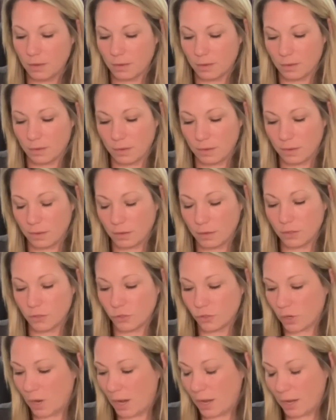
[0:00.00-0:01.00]
Oh, they're going to
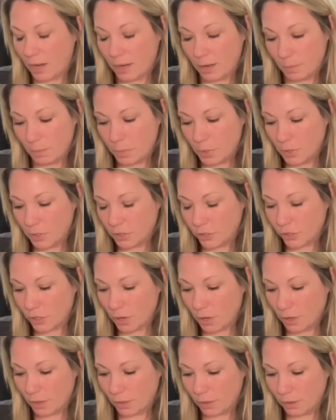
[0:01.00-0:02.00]
try and push
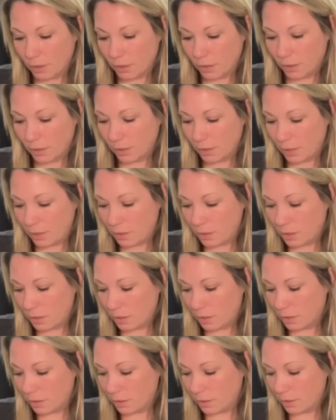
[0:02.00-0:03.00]
harder and
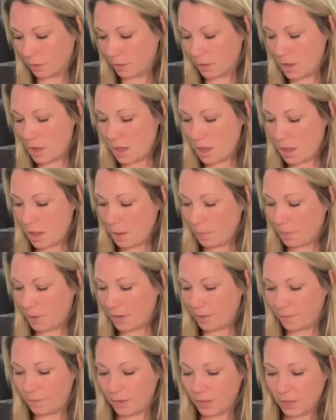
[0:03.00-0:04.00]
harder. But I
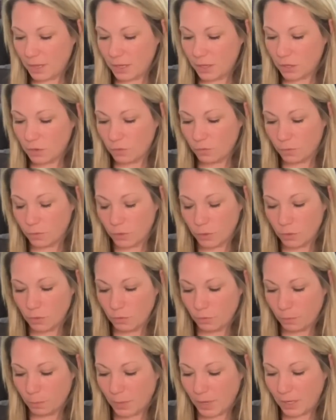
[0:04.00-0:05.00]
feel like you've
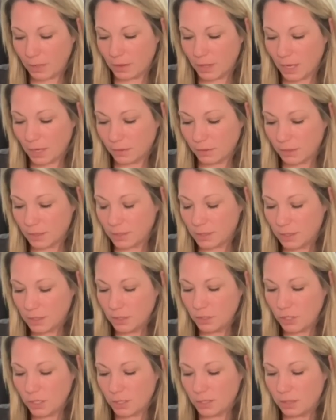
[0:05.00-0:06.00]
you've made that
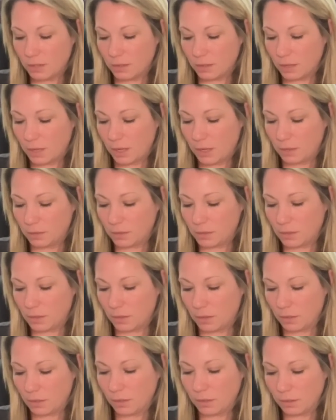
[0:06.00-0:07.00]
decision,
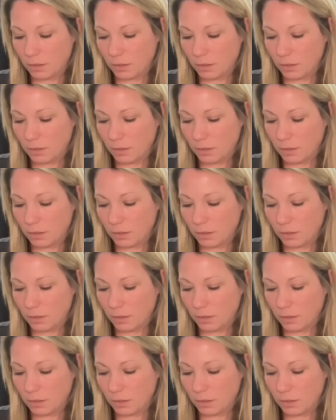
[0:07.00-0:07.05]
Cancer.